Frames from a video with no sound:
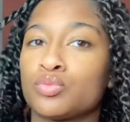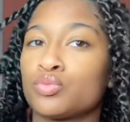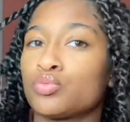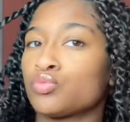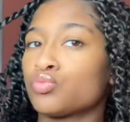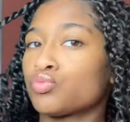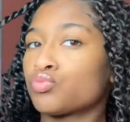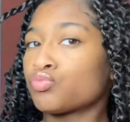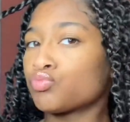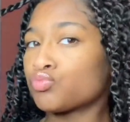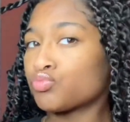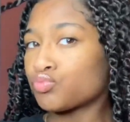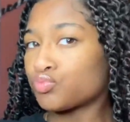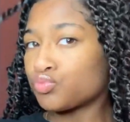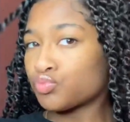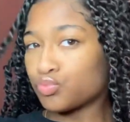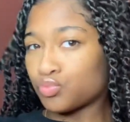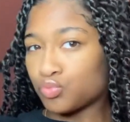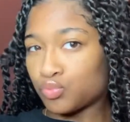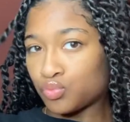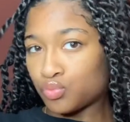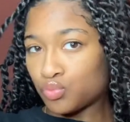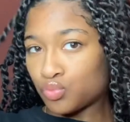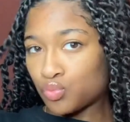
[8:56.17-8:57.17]
it up.
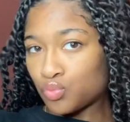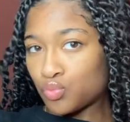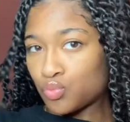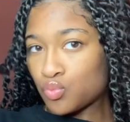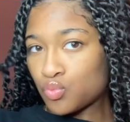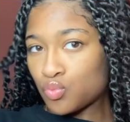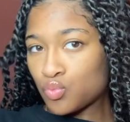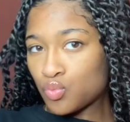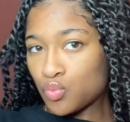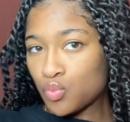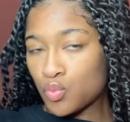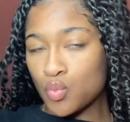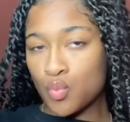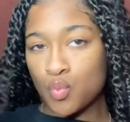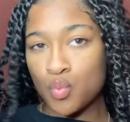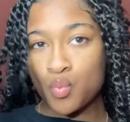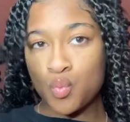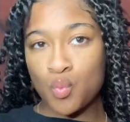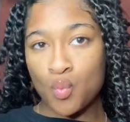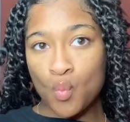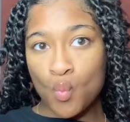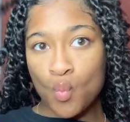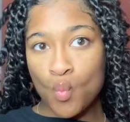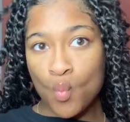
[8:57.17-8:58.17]

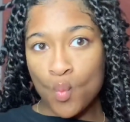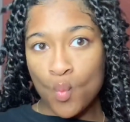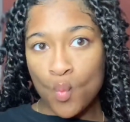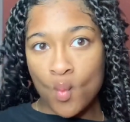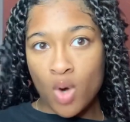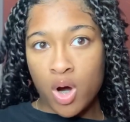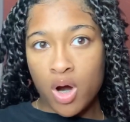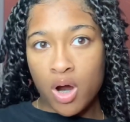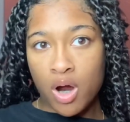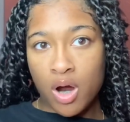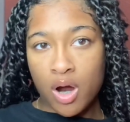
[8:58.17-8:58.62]
And voila.